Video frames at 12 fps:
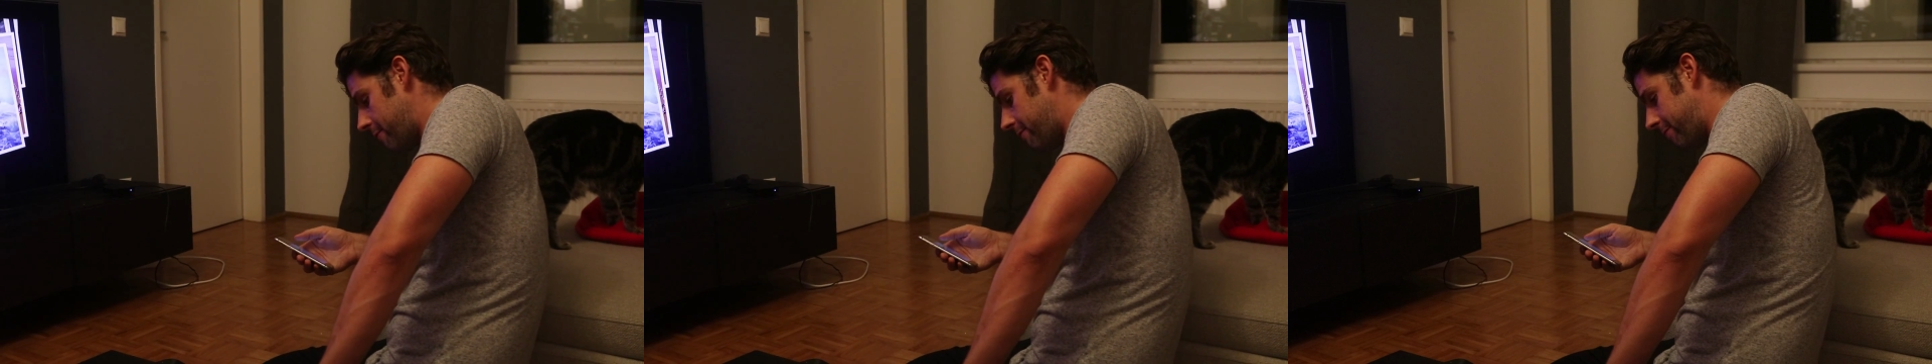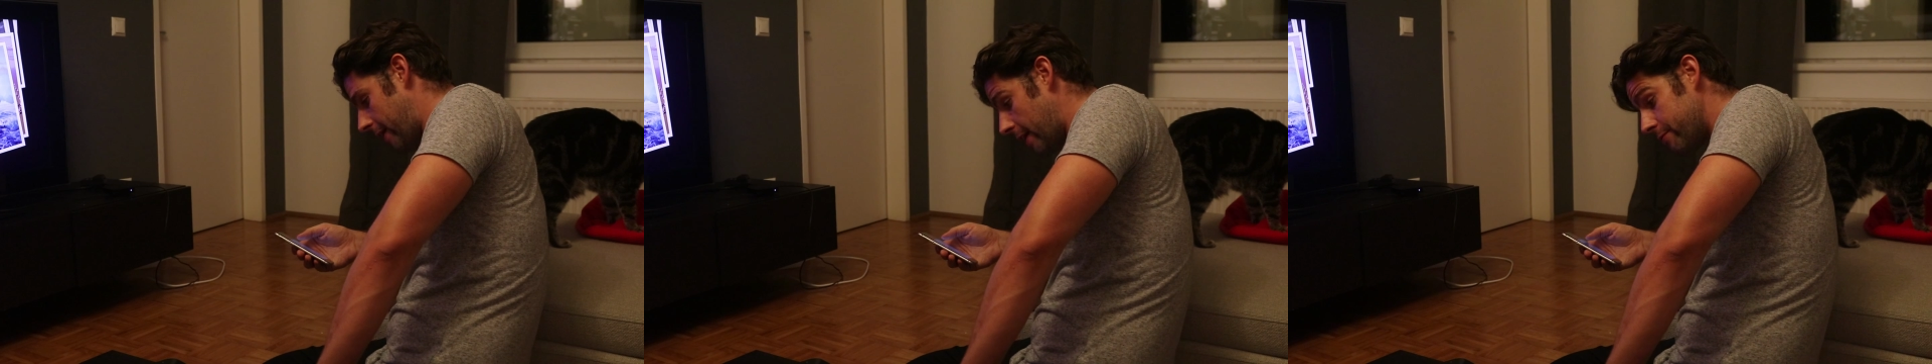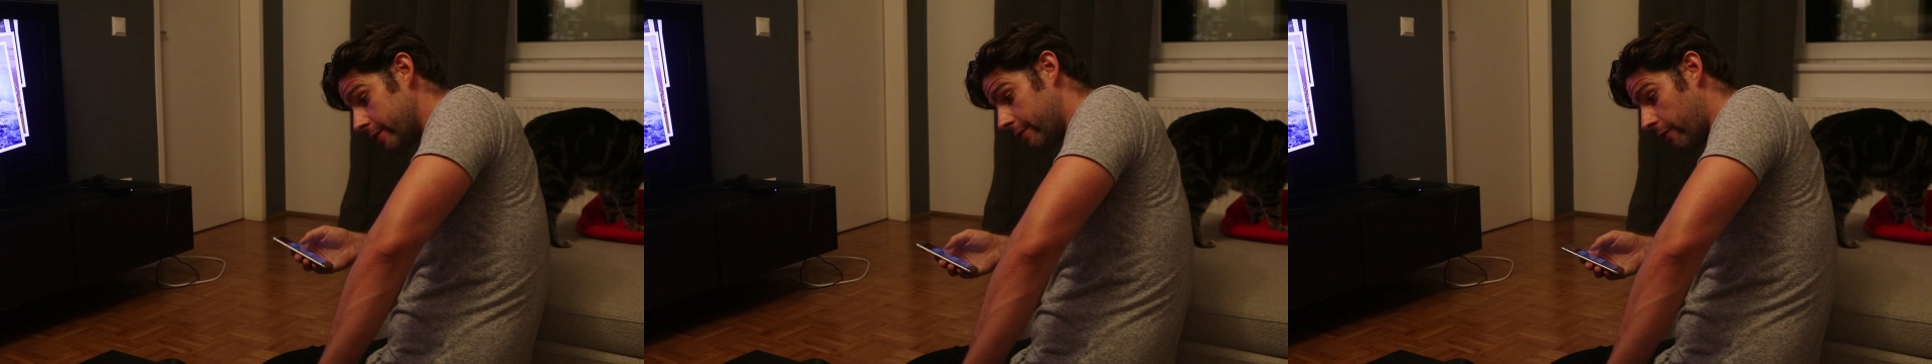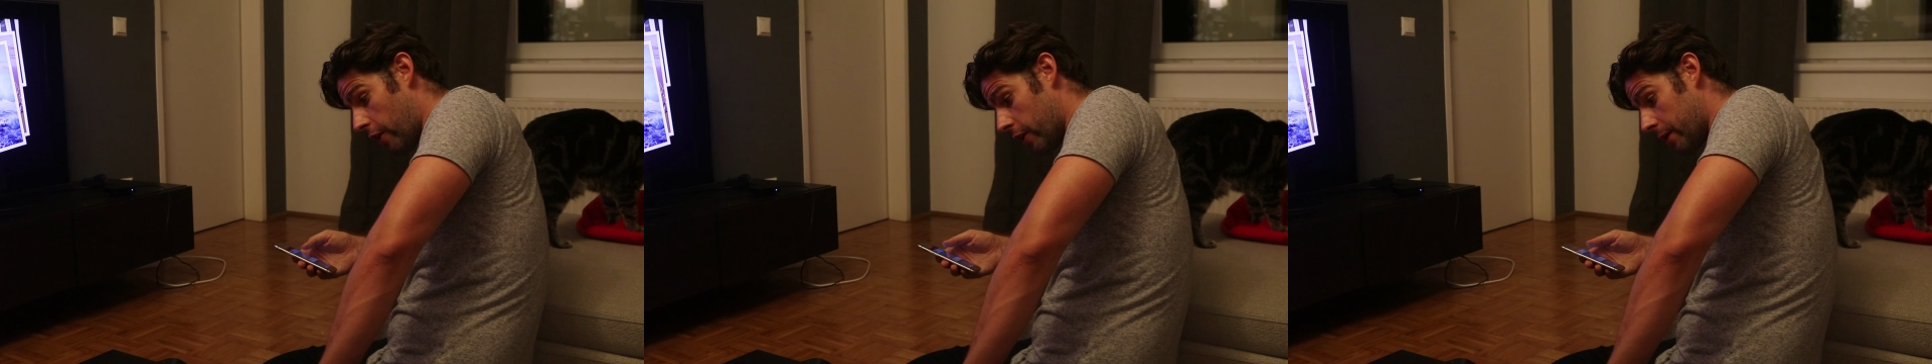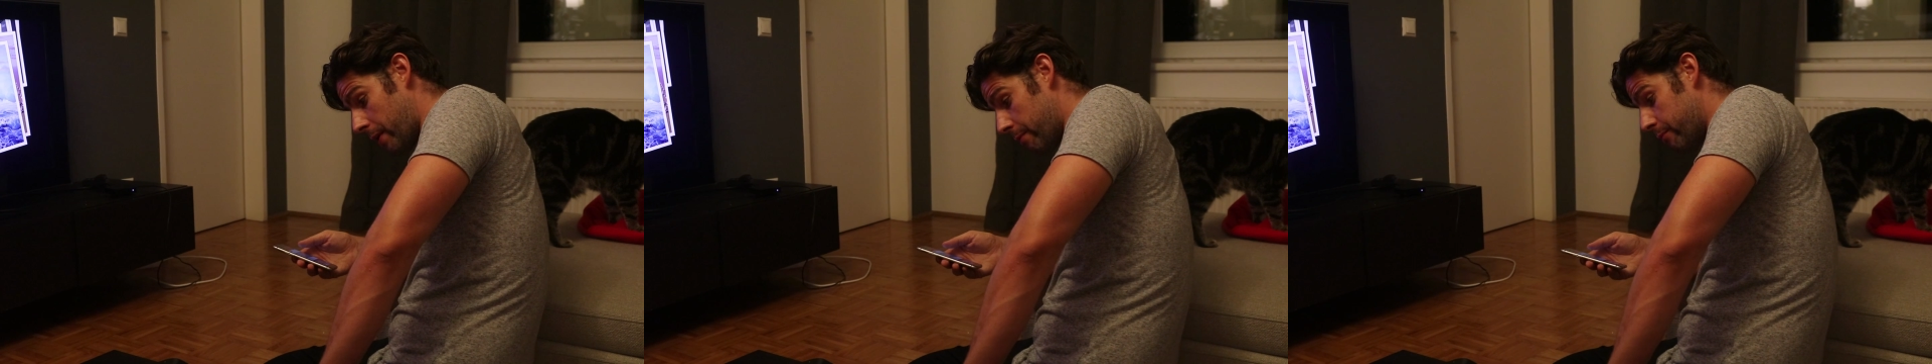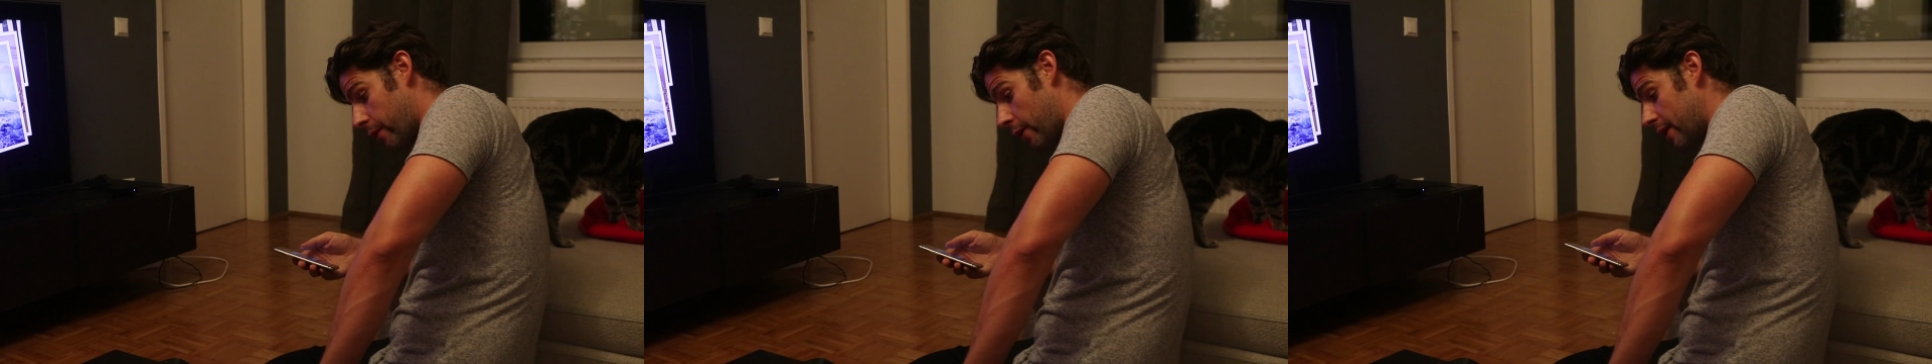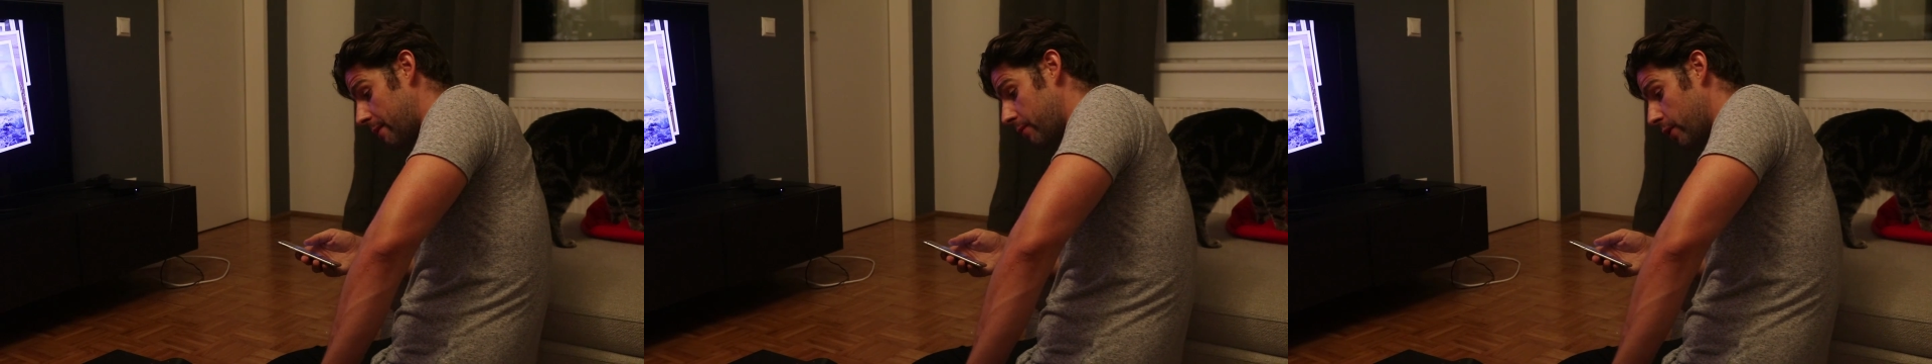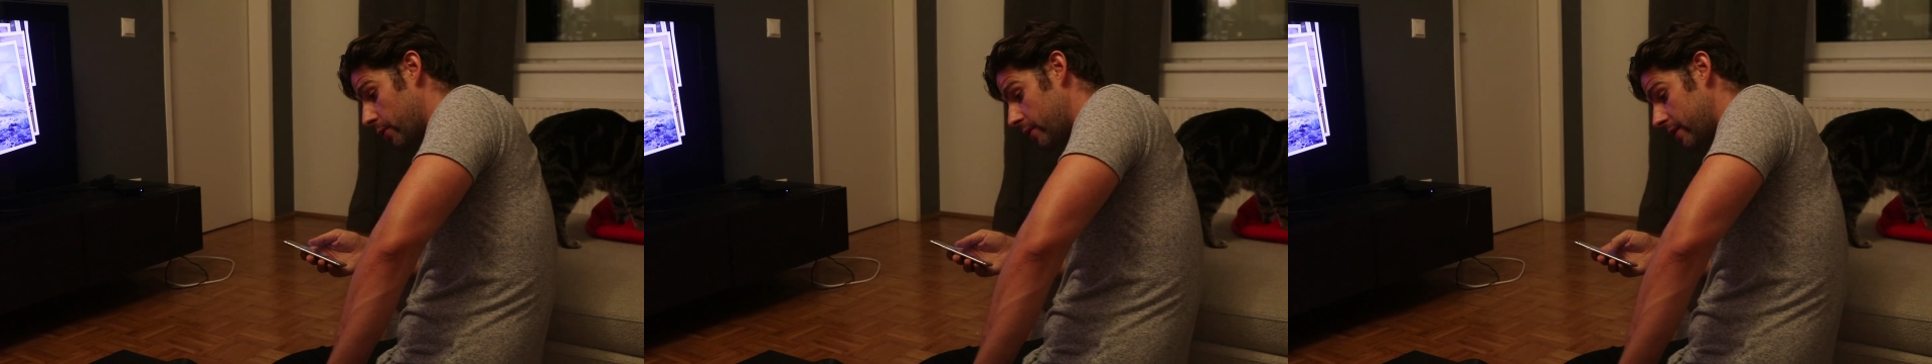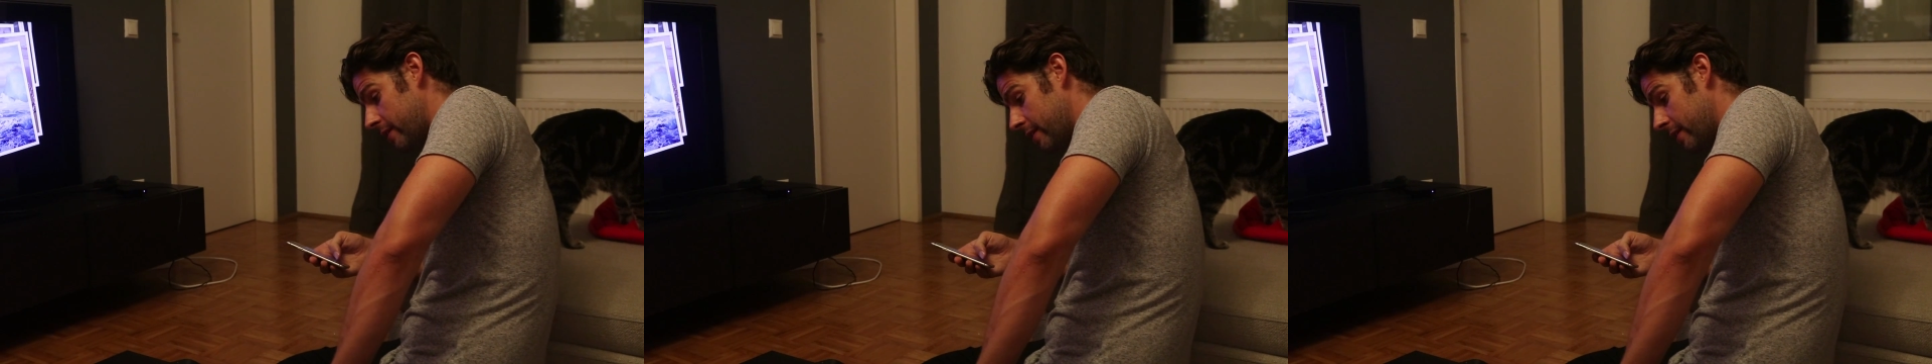favorite vlogger Ben Brown uploaded.